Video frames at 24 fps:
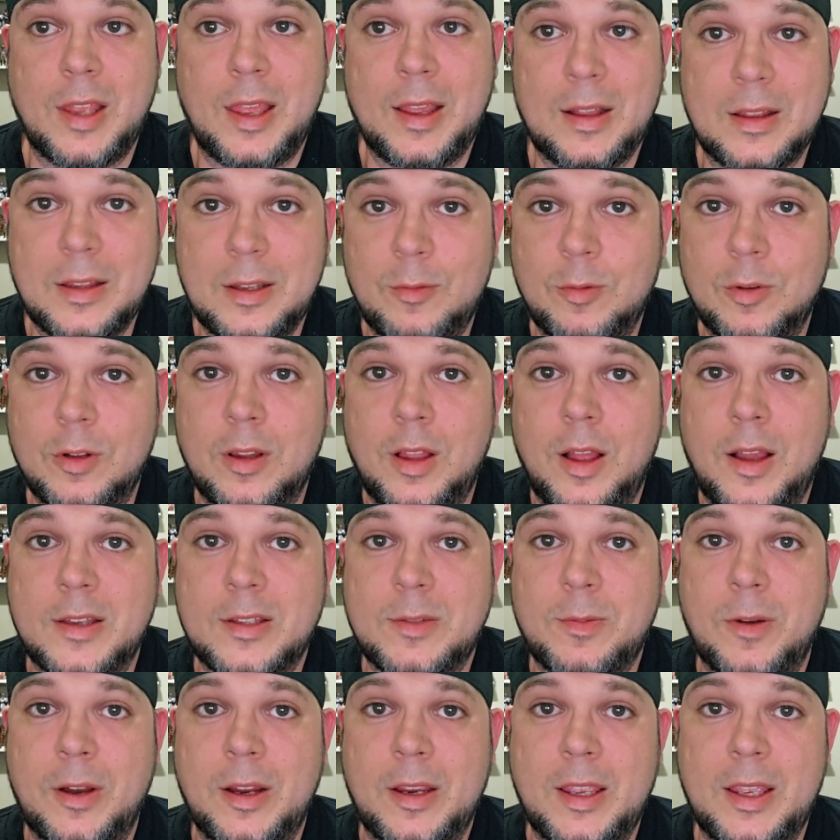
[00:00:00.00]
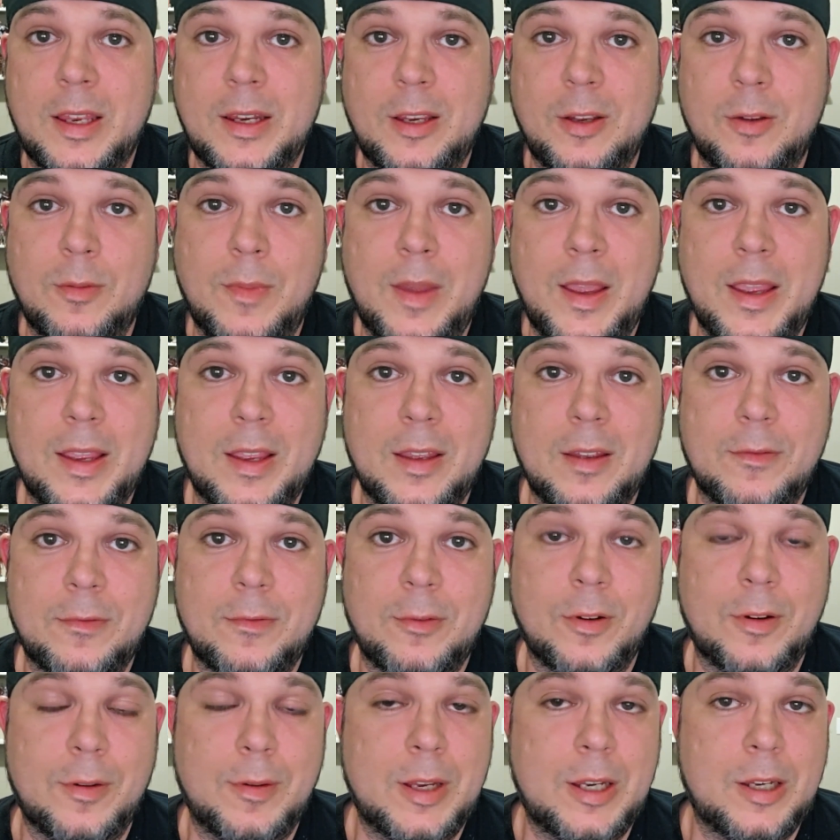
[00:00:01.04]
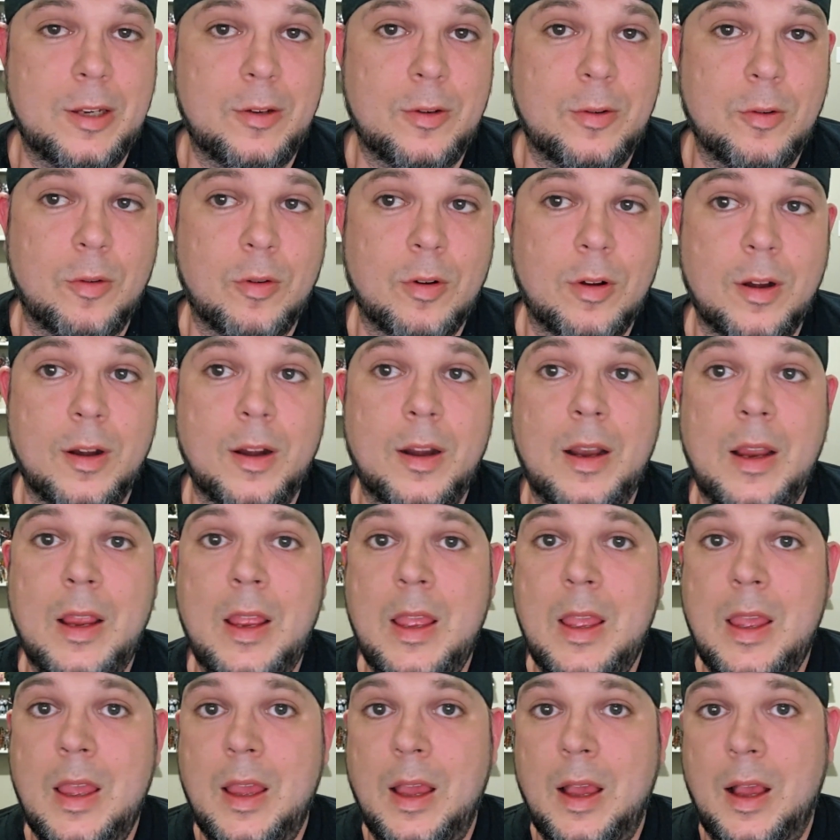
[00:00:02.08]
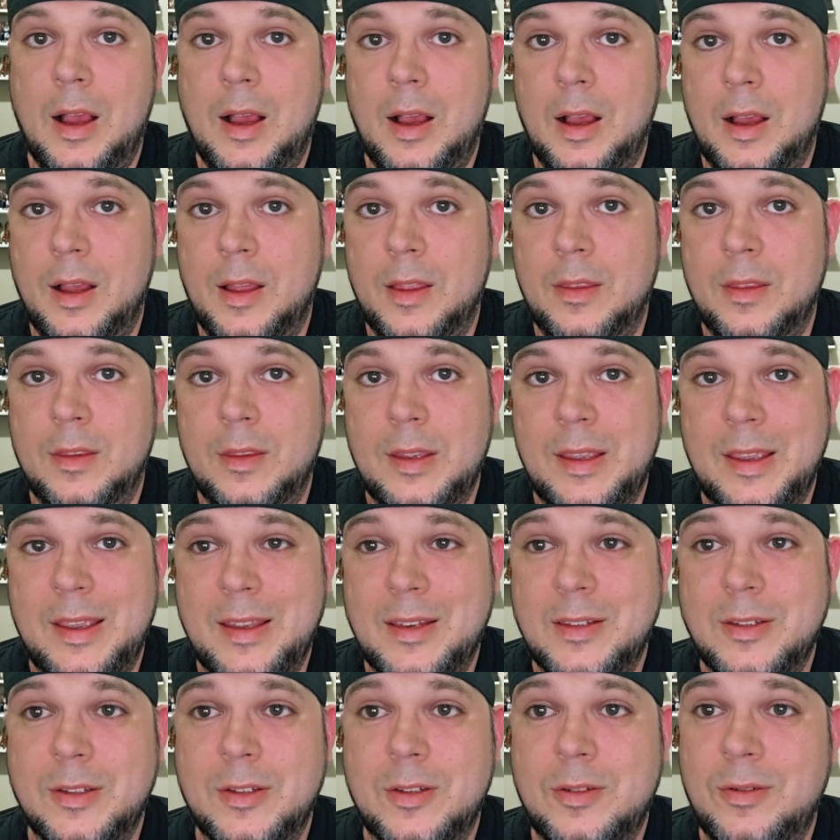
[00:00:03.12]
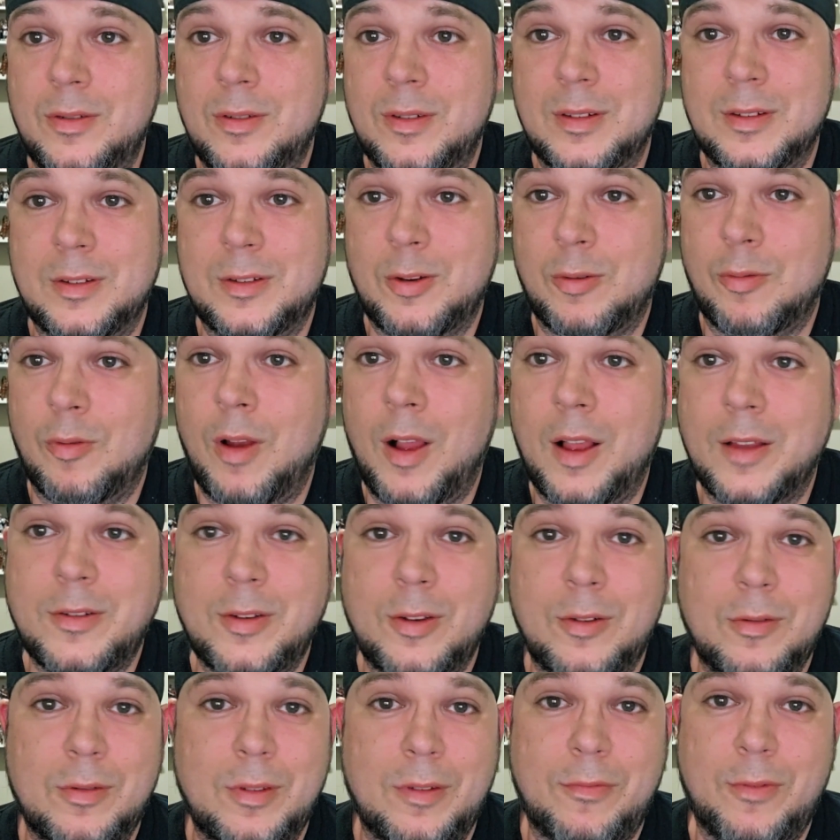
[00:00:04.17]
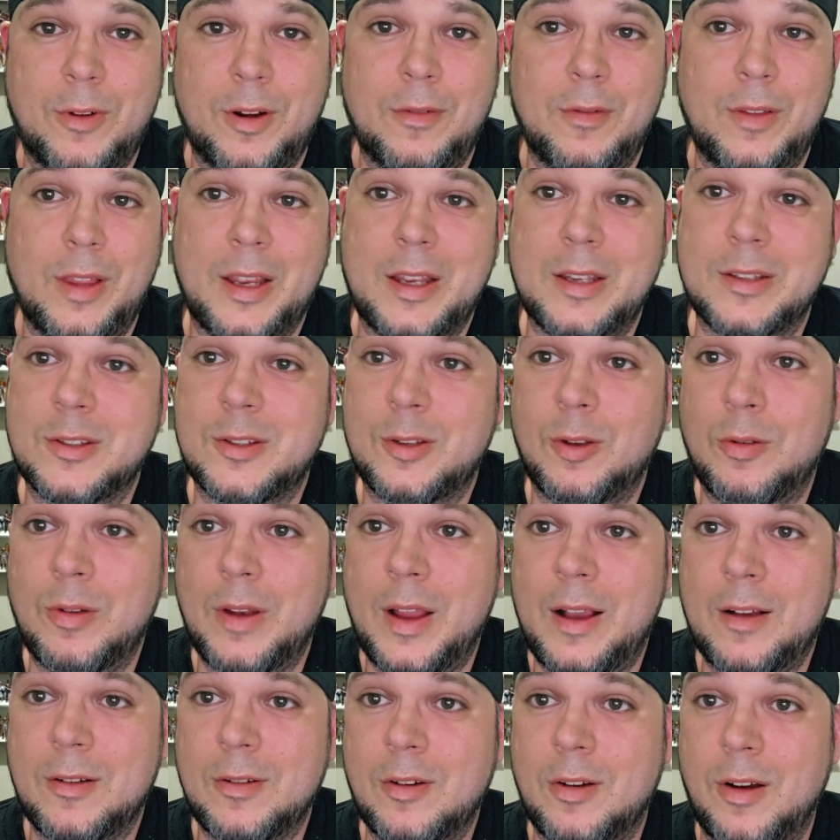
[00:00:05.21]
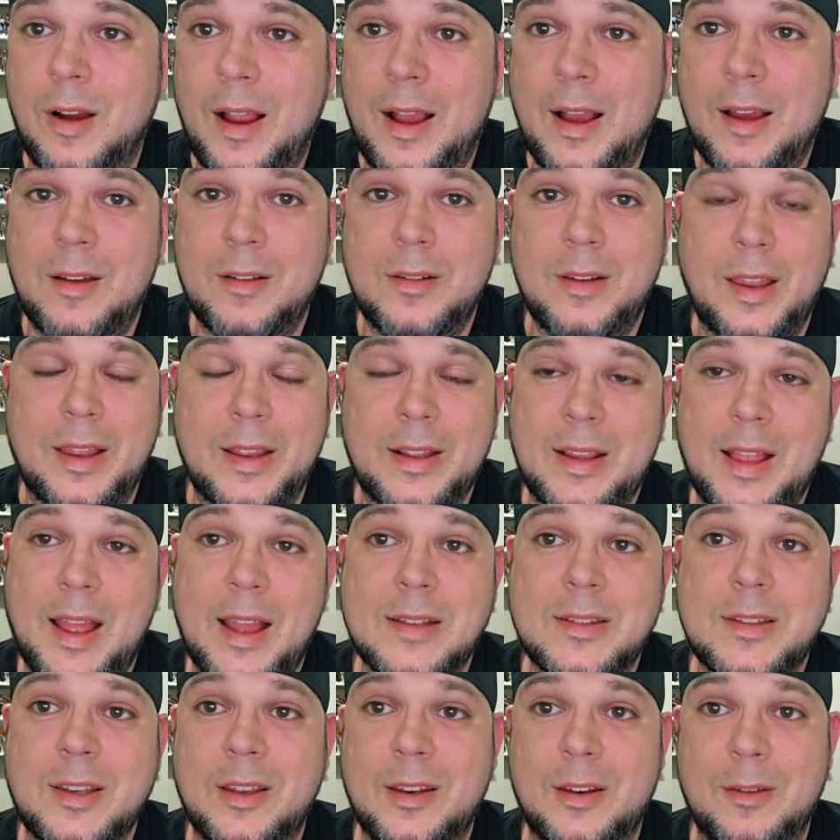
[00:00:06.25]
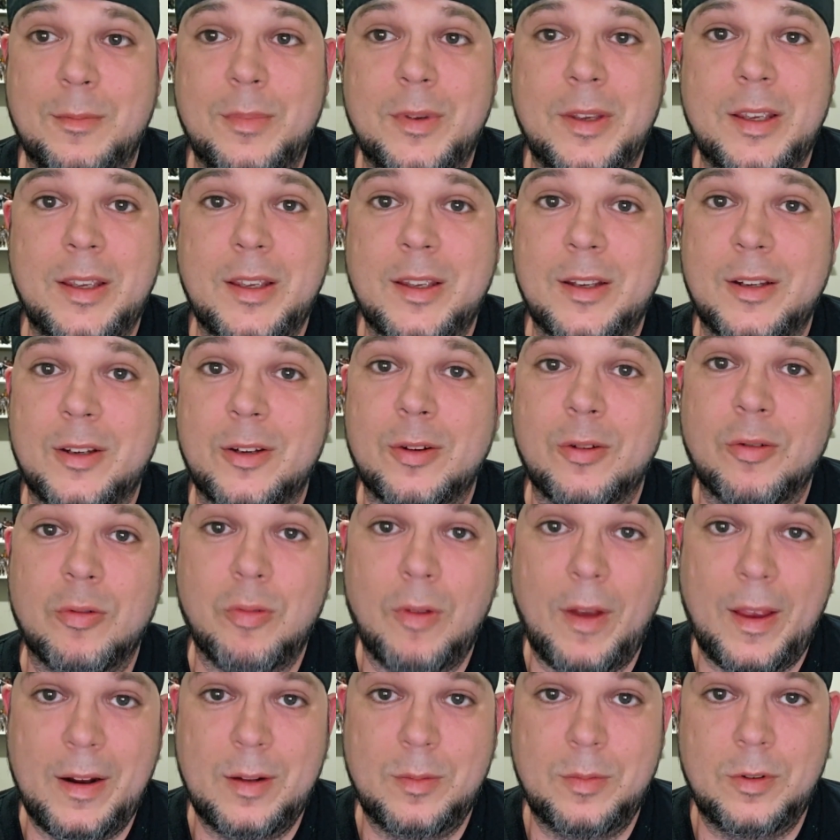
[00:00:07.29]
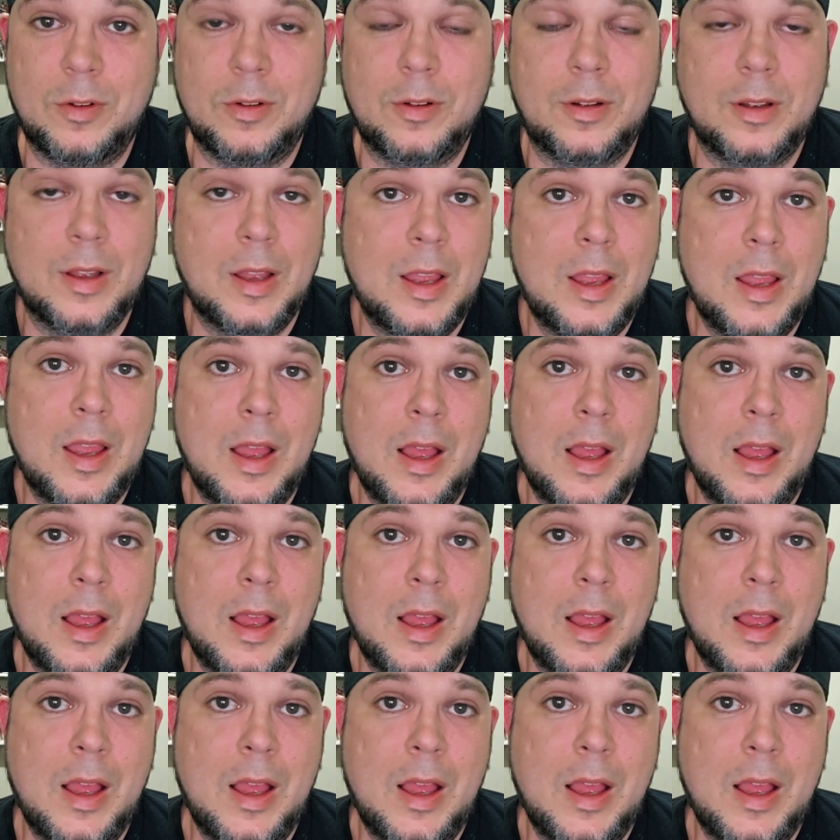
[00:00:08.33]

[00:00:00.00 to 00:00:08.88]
likely Will Ospreay, Kenny Omega for Endure in Toronto in the front of like a sold out crowd. Like, that's going to be incredible.